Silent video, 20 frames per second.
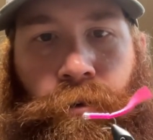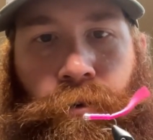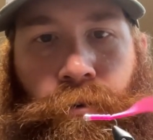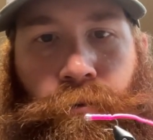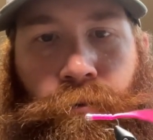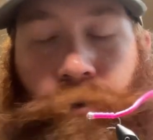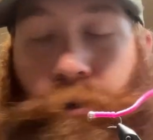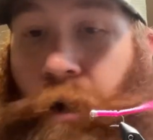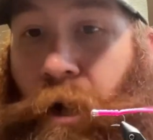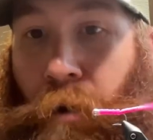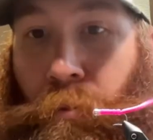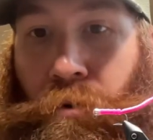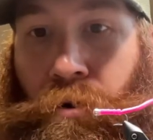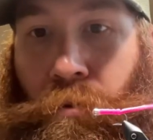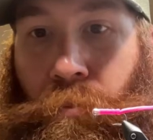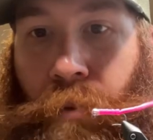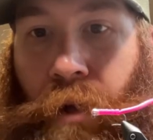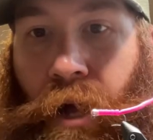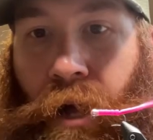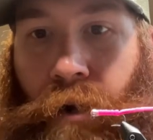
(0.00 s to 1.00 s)
Phenomenal
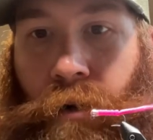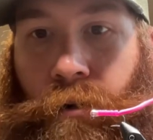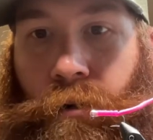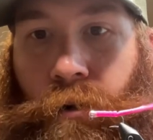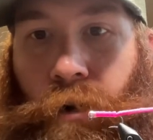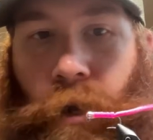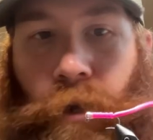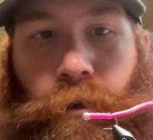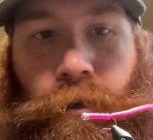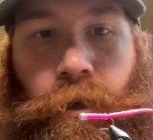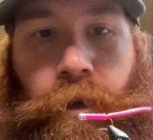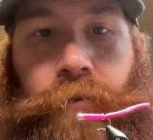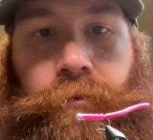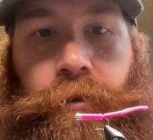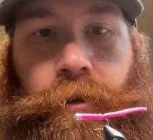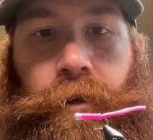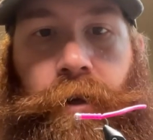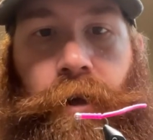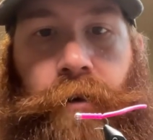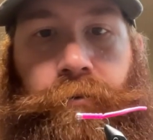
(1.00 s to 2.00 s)
pattern. I love
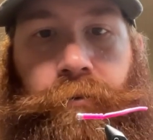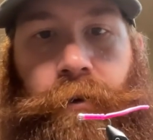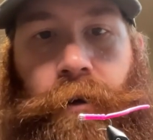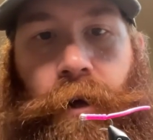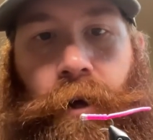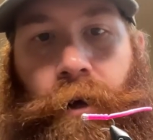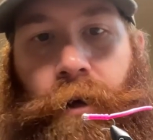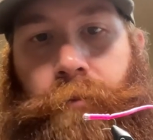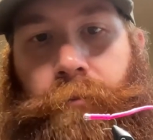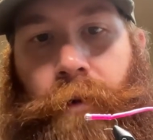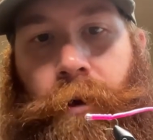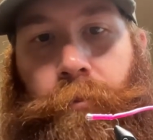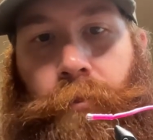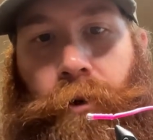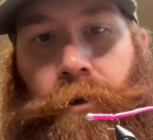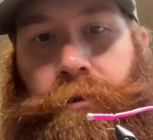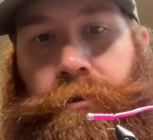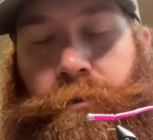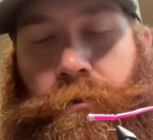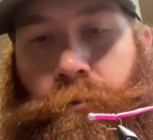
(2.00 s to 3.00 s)
it. I've caught my
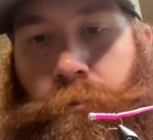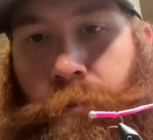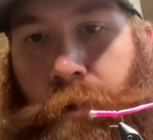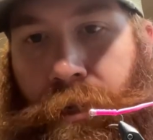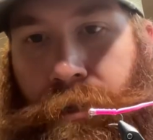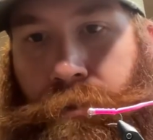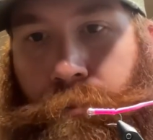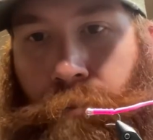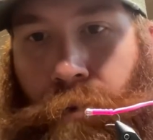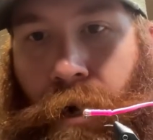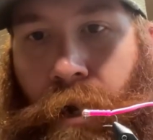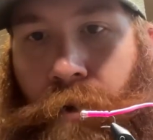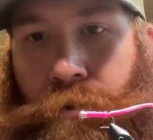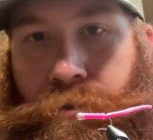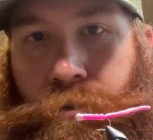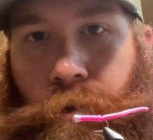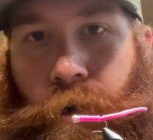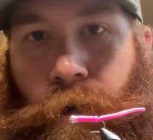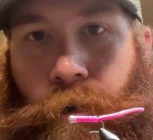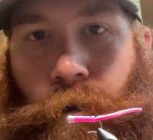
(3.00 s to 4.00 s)
personal best brown
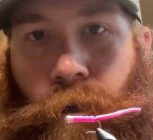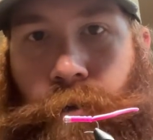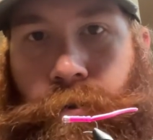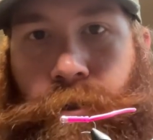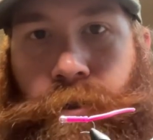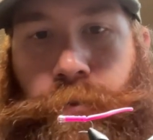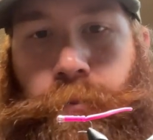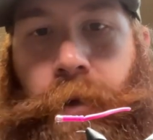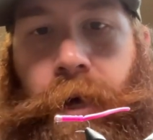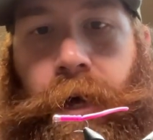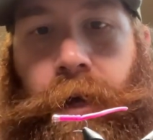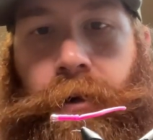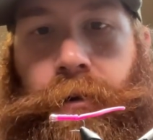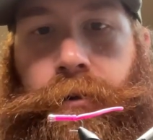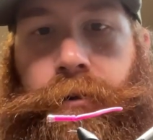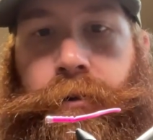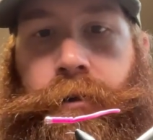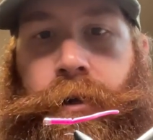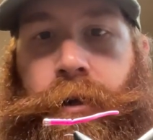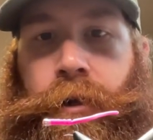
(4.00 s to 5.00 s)
trout on this
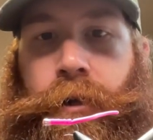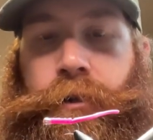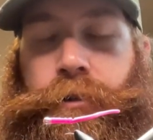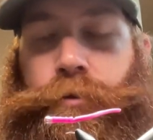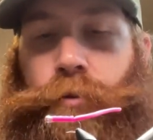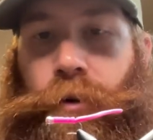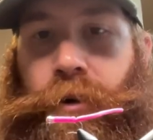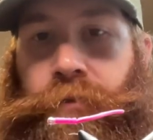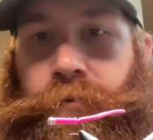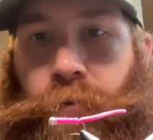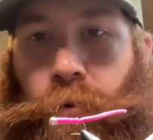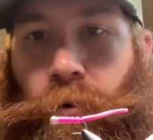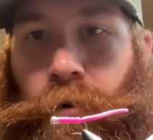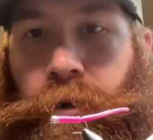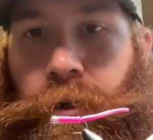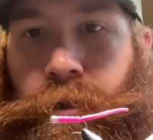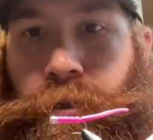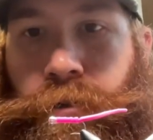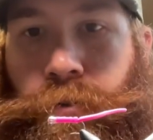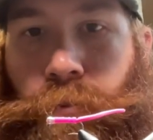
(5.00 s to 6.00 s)
pattern.
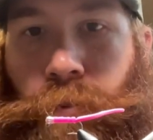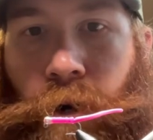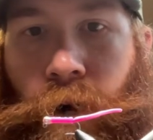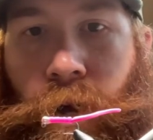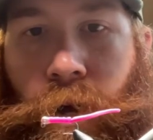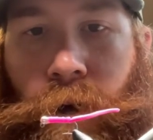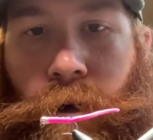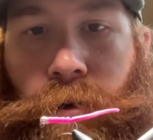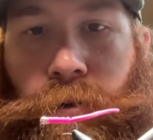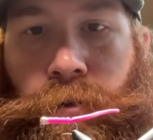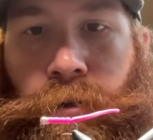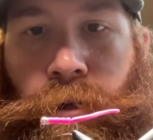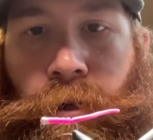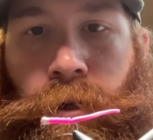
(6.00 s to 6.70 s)
24-inch brown.